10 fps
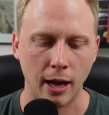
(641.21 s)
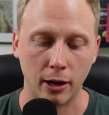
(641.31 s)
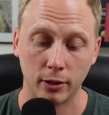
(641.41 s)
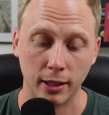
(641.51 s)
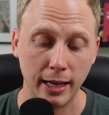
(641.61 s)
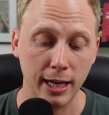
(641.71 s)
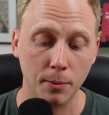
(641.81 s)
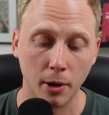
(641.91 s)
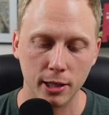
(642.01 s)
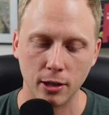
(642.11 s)
I don't think
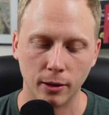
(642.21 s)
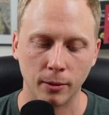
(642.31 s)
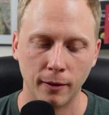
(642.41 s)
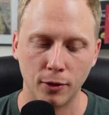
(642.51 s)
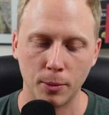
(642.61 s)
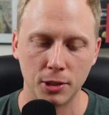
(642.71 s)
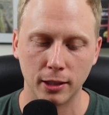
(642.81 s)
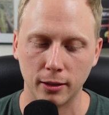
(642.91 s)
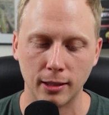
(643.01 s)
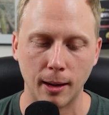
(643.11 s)
anybody's going to, if they're
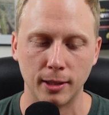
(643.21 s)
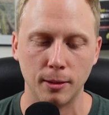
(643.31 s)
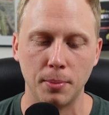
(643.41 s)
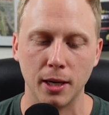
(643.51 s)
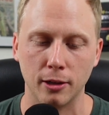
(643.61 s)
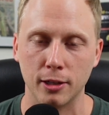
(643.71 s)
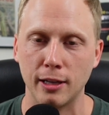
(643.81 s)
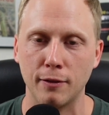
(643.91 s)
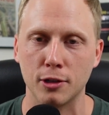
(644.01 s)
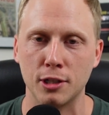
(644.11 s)
projected a top 10 pick, going to
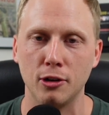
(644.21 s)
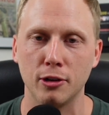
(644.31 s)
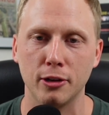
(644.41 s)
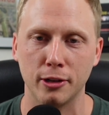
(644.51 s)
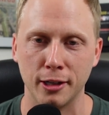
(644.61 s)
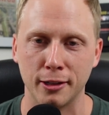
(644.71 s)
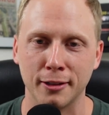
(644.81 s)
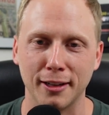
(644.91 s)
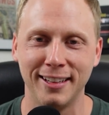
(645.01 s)
stay for a senior year again.